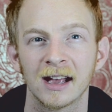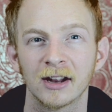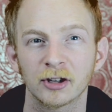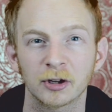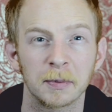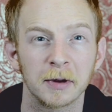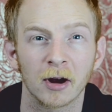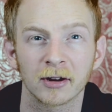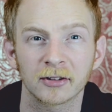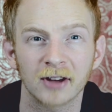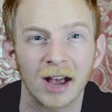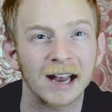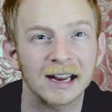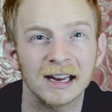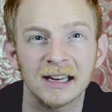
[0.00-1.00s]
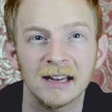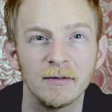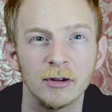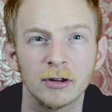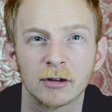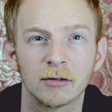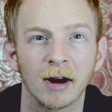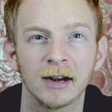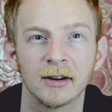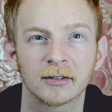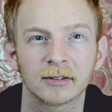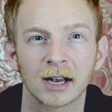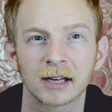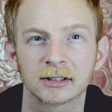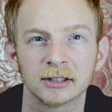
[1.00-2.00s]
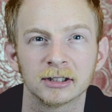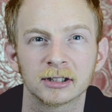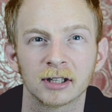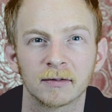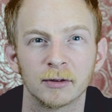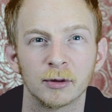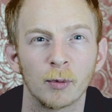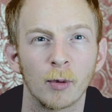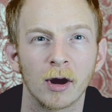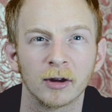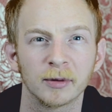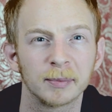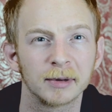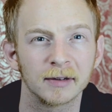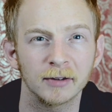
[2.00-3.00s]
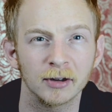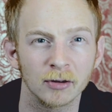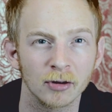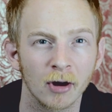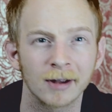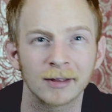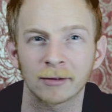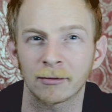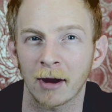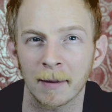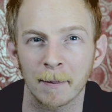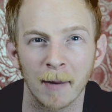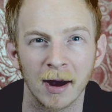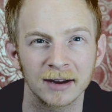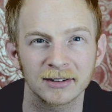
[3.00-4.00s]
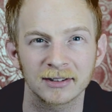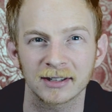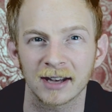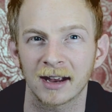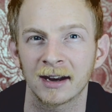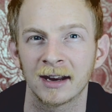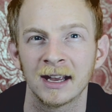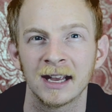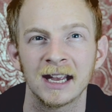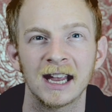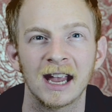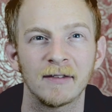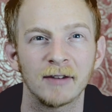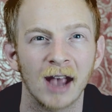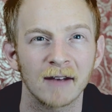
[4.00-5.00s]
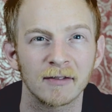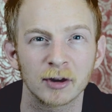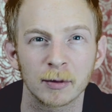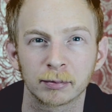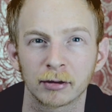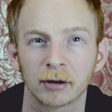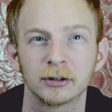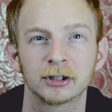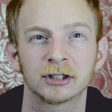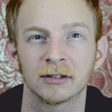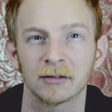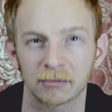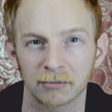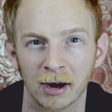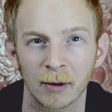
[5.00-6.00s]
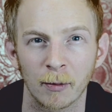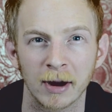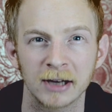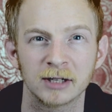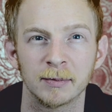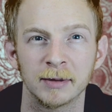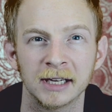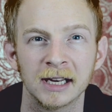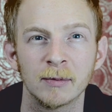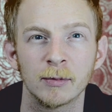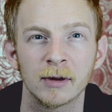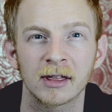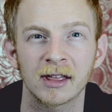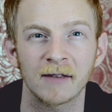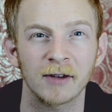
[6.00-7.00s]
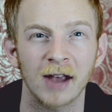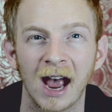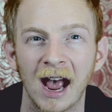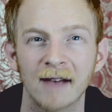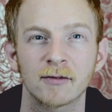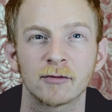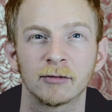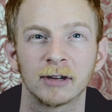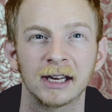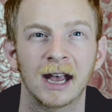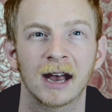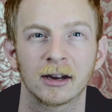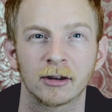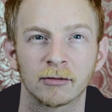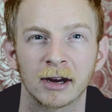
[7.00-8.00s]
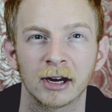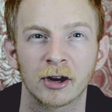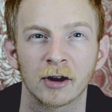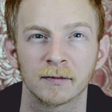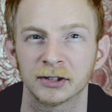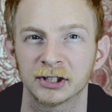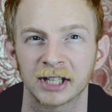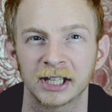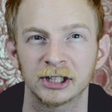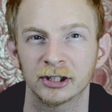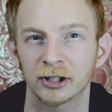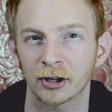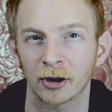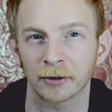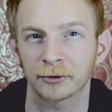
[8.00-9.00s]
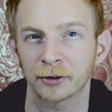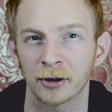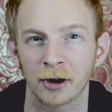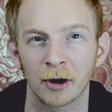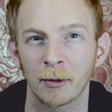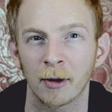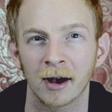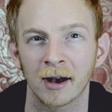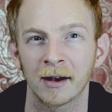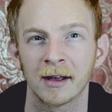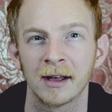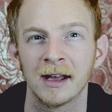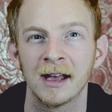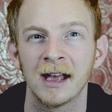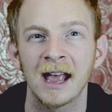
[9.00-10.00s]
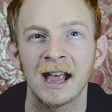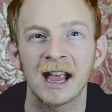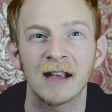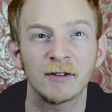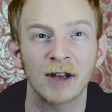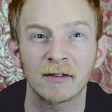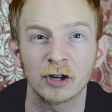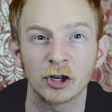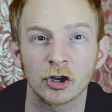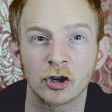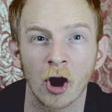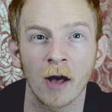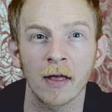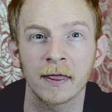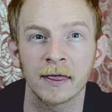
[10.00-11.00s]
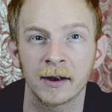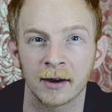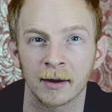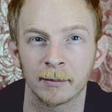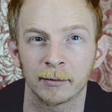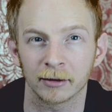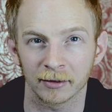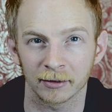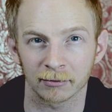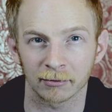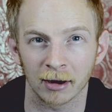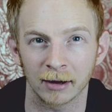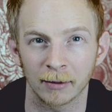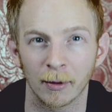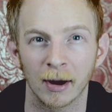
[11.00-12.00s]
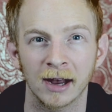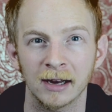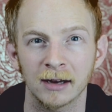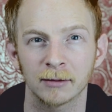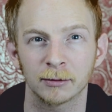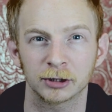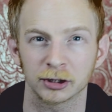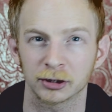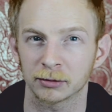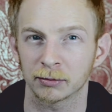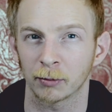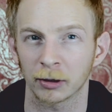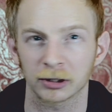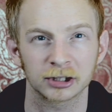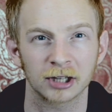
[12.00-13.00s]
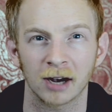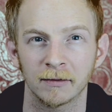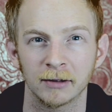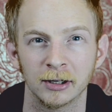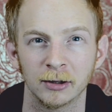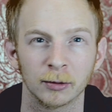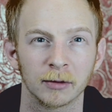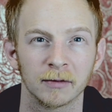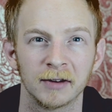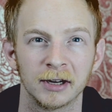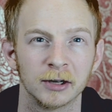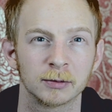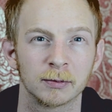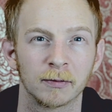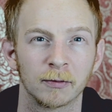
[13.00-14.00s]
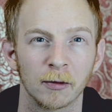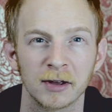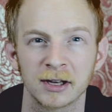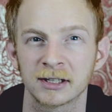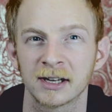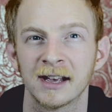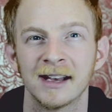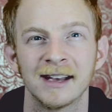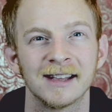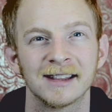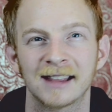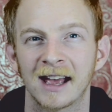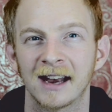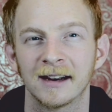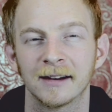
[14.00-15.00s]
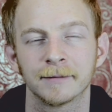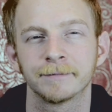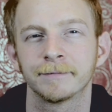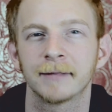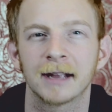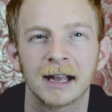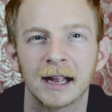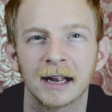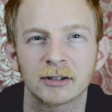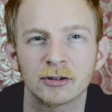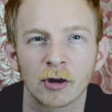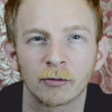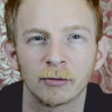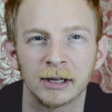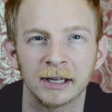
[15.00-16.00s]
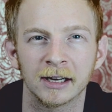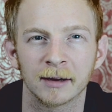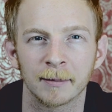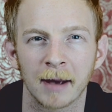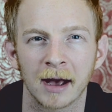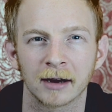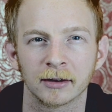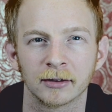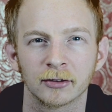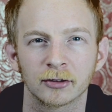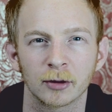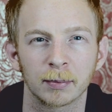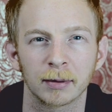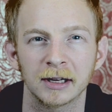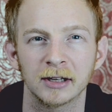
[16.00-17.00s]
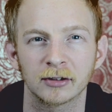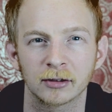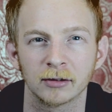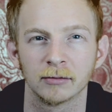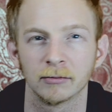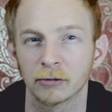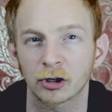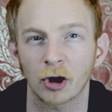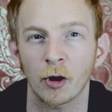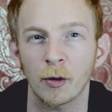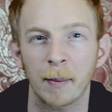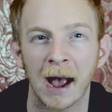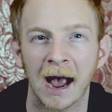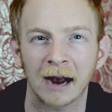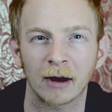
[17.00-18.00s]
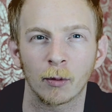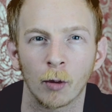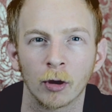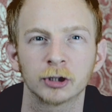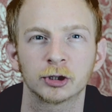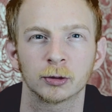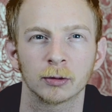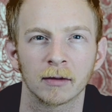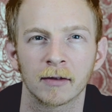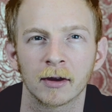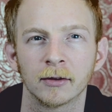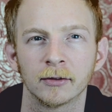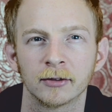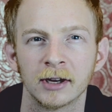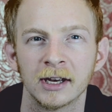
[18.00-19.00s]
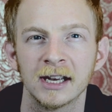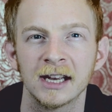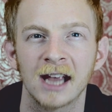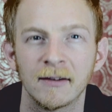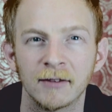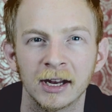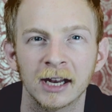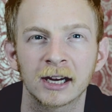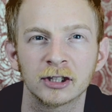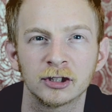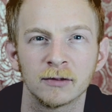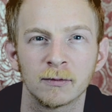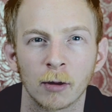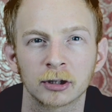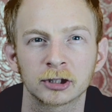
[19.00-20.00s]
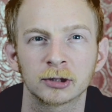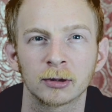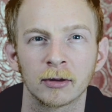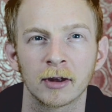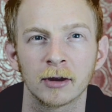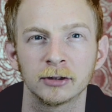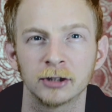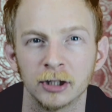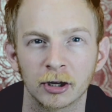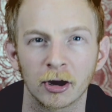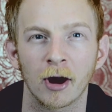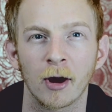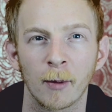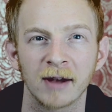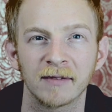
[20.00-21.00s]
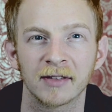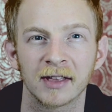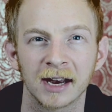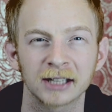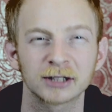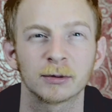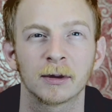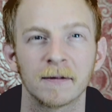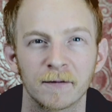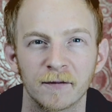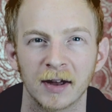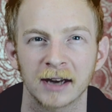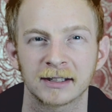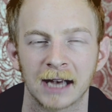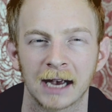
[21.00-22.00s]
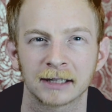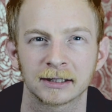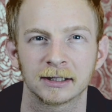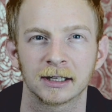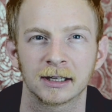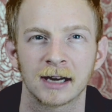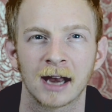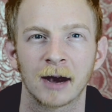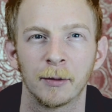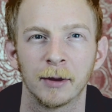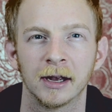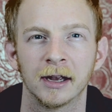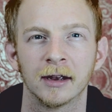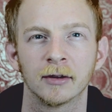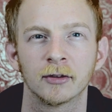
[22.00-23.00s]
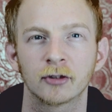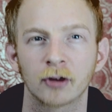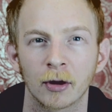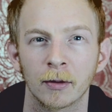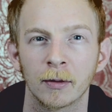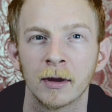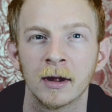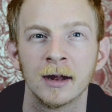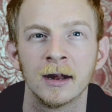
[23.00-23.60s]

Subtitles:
to be honest, I can give you the greatest texting stuff in the world, but if you're not in the right mindset, if you haven't approached her in the right way to begin with, if you haven't really had a great conversation and got to know her, if you haven't gotten the number in the right way, which is what's covered in all the videos before this, then it's not really going to matter. So please go back, watch all of those. If you're here because you've watched all those and you can't wait for the next one, fantastic, now we're here. So